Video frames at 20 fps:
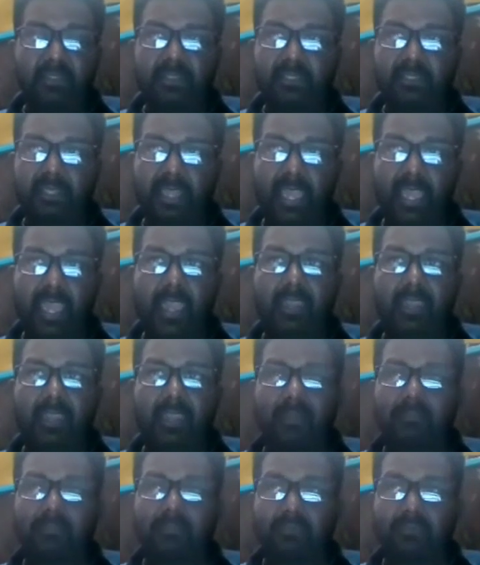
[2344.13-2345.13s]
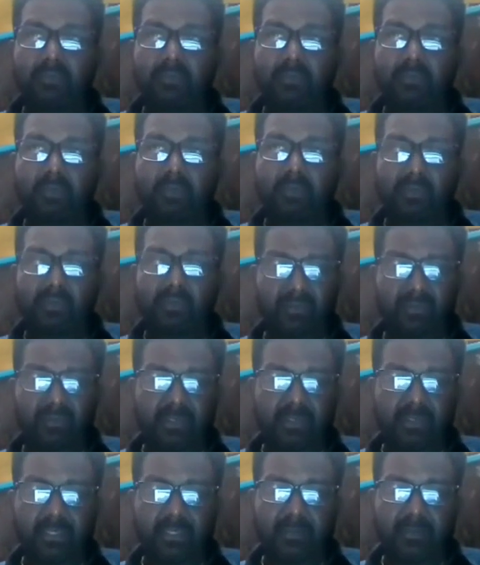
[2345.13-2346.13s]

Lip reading: the AI, even with the